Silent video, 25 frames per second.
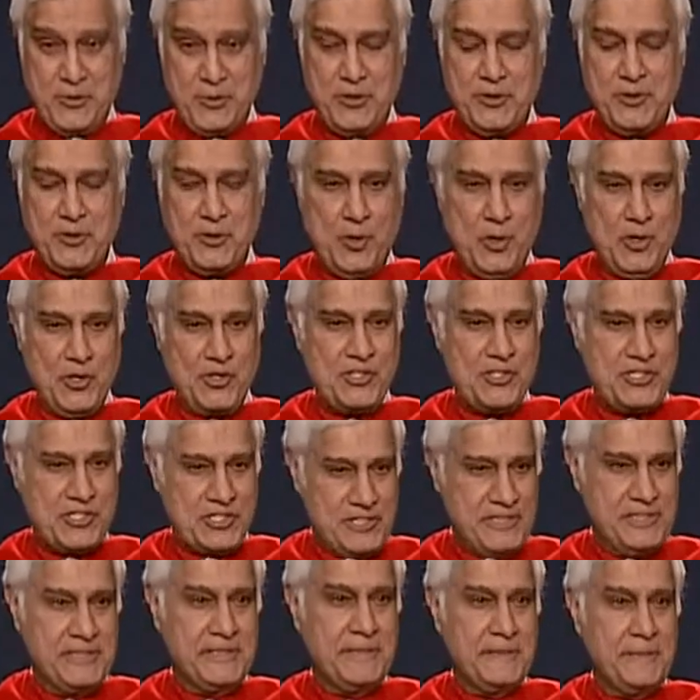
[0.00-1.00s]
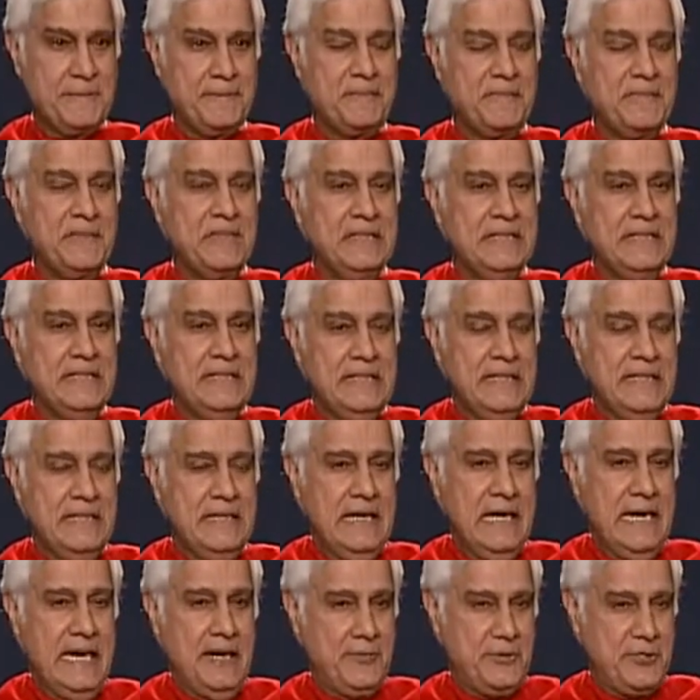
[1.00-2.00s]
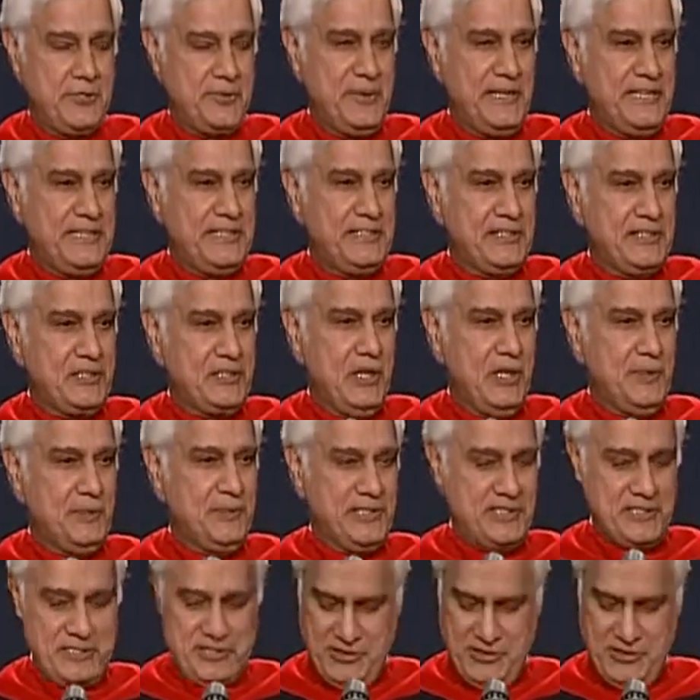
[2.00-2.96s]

would cross here. I was making the comment